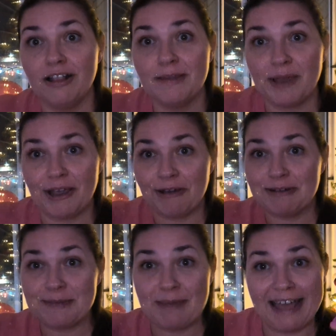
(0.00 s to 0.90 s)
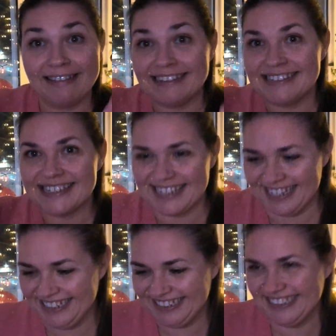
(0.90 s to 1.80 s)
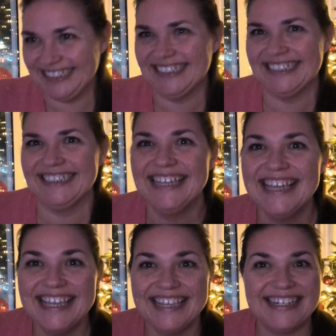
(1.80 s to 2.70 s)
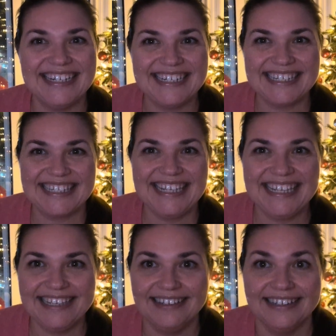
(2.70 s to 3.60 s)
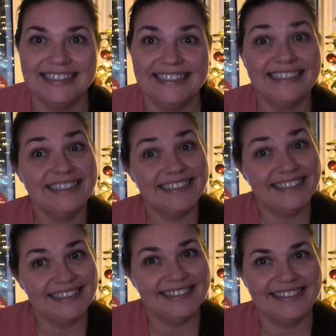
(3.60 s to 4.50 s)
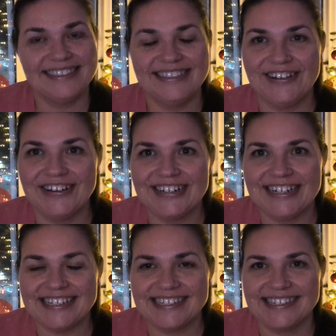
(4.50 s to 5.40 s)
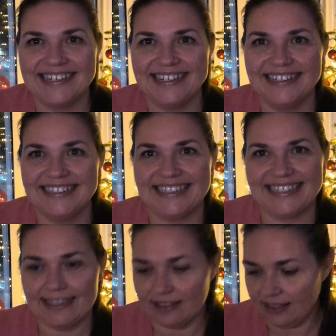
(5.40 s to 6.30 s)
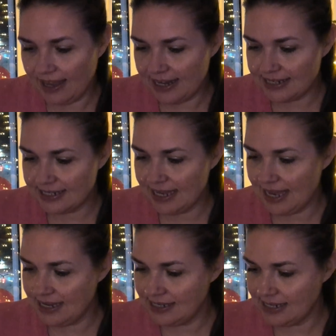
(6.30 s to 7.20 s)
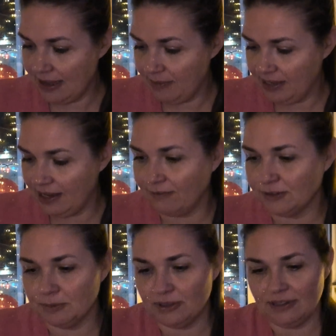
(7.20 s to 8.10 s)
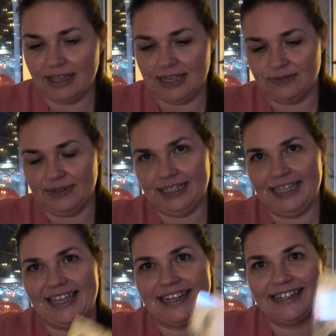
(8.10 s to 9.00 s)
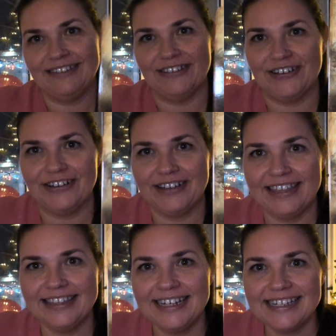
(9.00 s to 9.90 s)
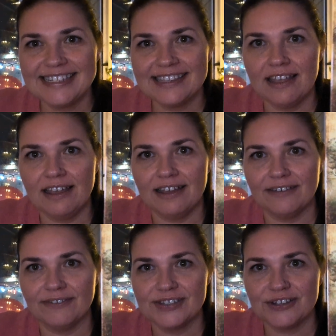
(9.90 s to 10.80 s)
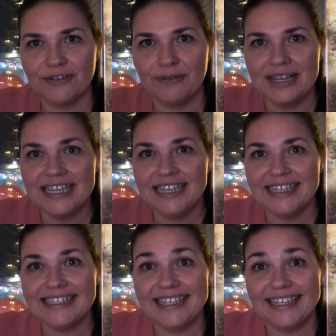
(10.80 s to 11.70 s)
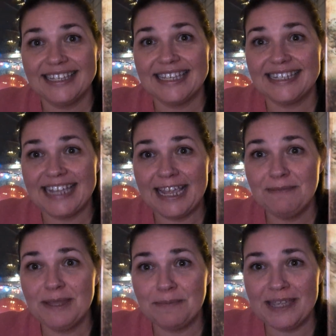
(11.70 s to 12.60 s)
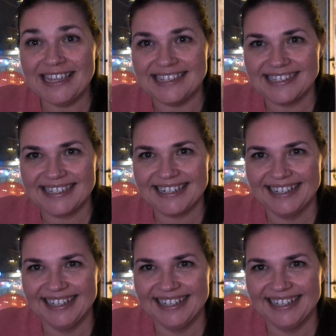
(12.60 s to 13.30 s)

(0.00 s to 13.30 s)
about balance. You need to see the darkness to see the light, and be comfortable and look, and then it's love. So you tame the beast.